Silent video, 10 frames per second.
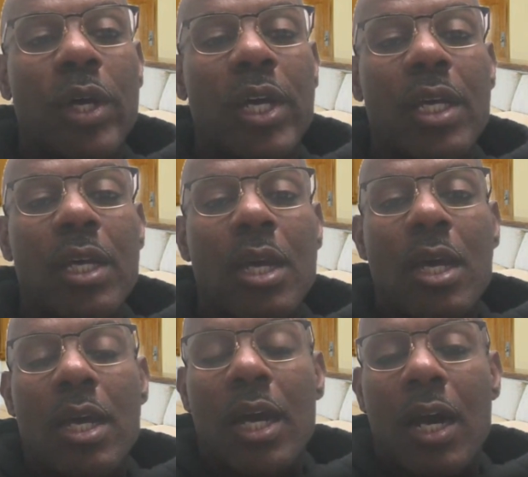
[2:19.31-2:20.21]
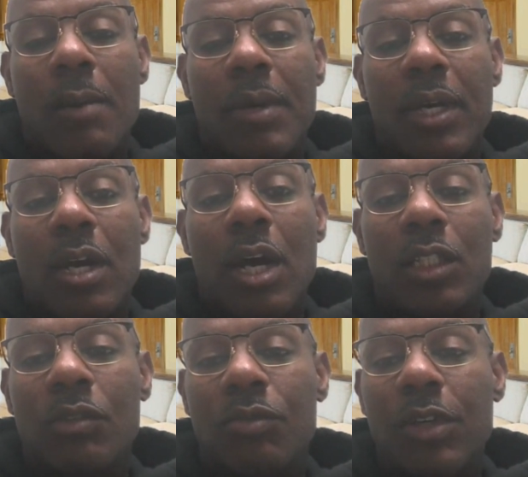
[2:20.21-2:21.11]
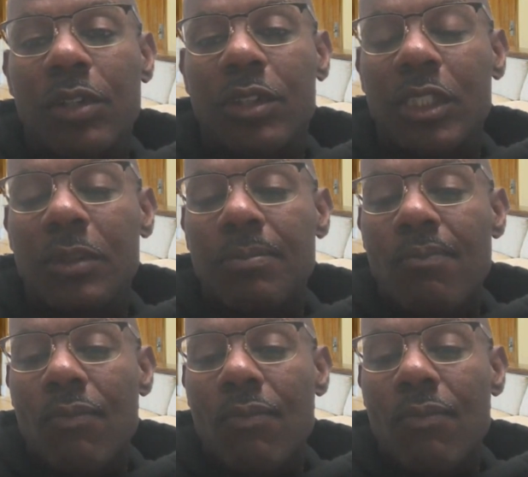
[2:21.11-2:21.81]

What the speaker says: way in controversy.